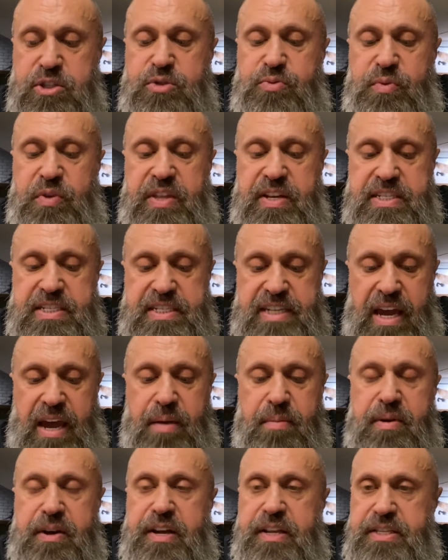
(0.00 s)
with the
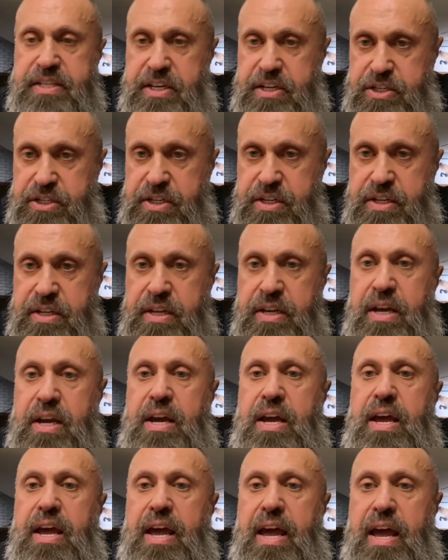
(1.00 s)
same condition
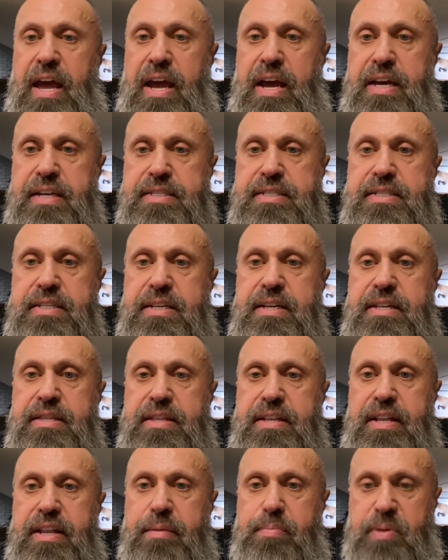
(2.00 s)
as
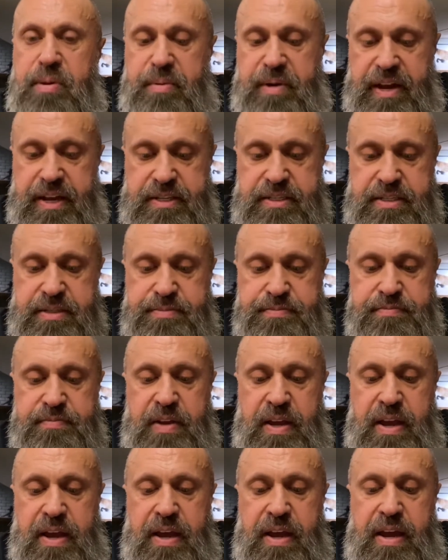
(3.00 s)
the diplomats.
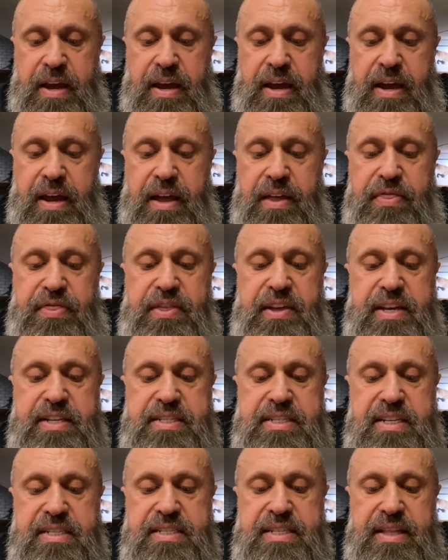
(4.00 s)

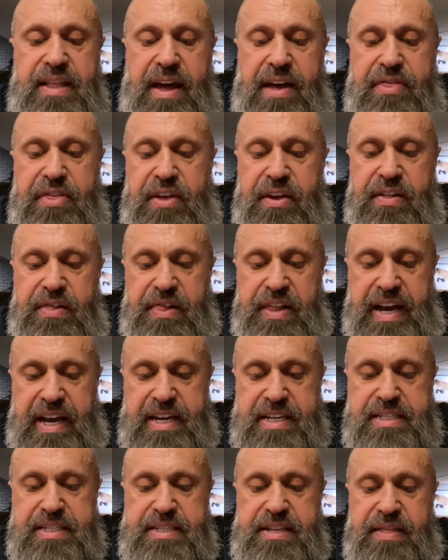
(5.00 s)
This is nothing
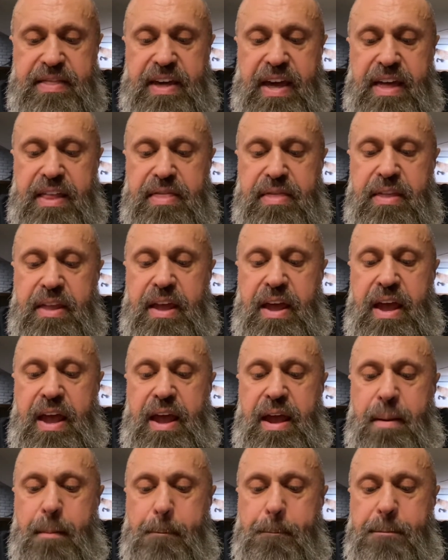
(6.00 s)
less than
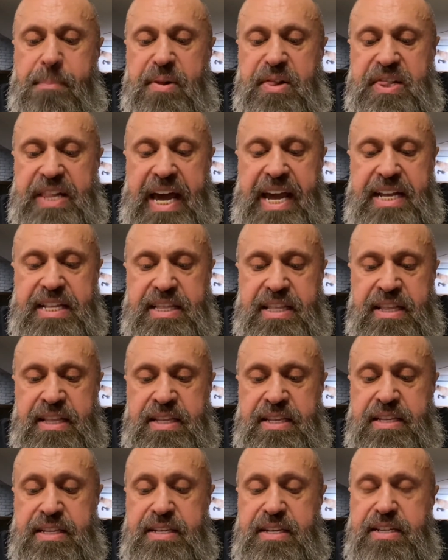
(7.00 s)

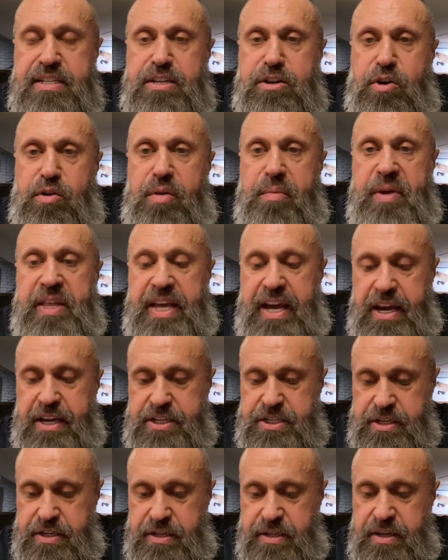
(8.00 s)
blatant
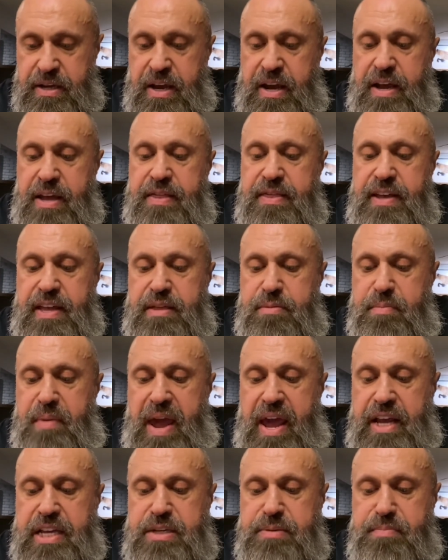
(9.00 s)
discrimination that
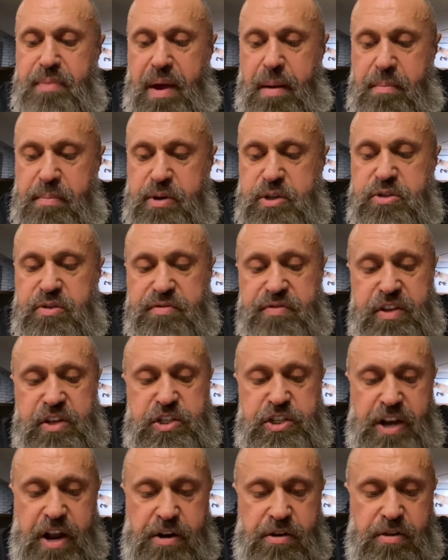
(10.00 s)
makes members of the
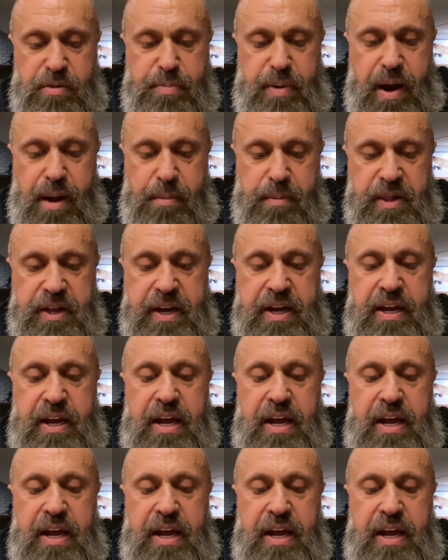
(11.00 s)
general public